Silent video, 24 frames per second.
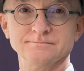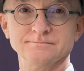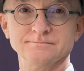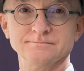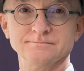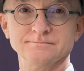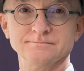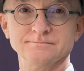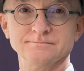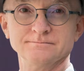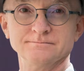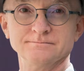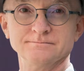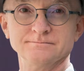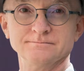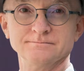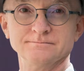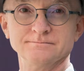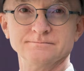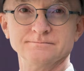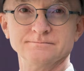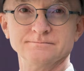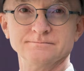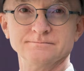
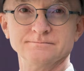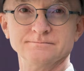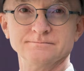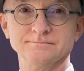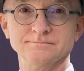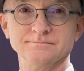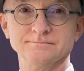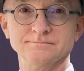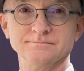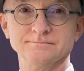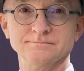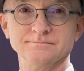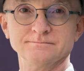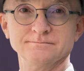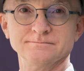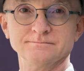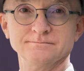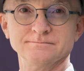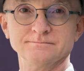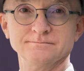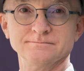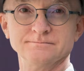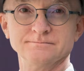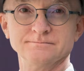
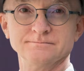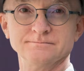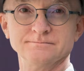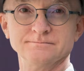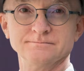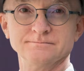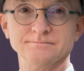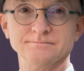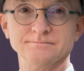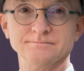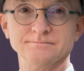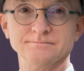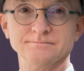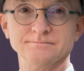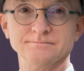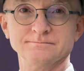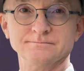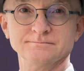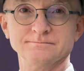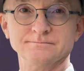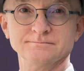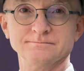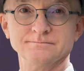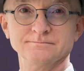
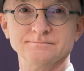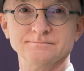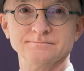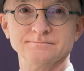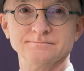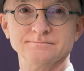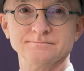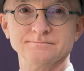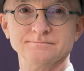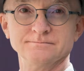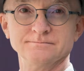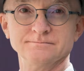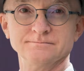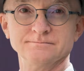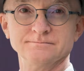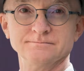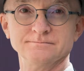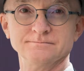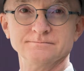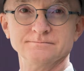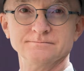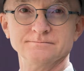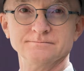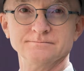
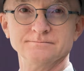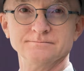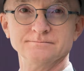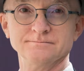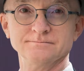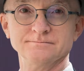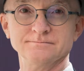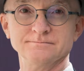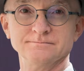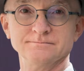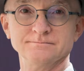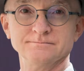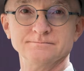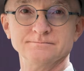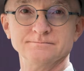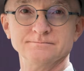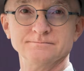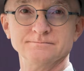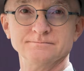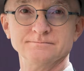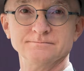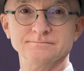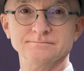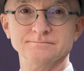
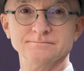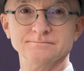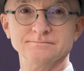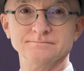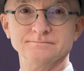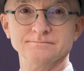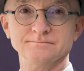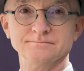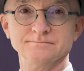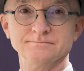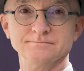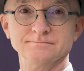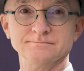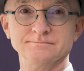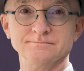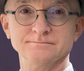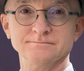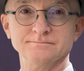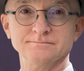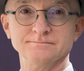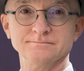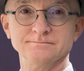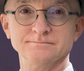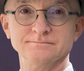
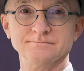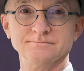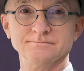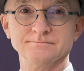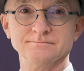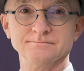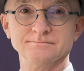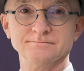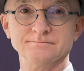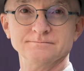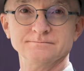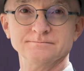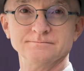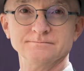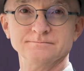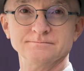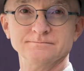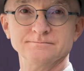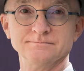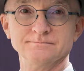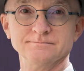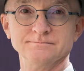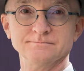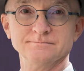
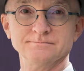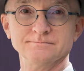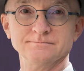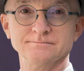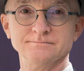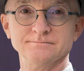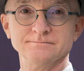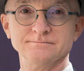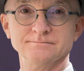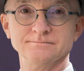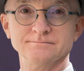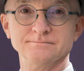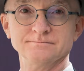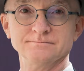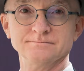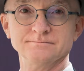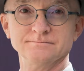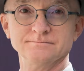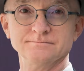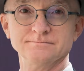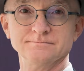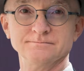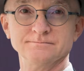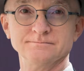(no lip movement)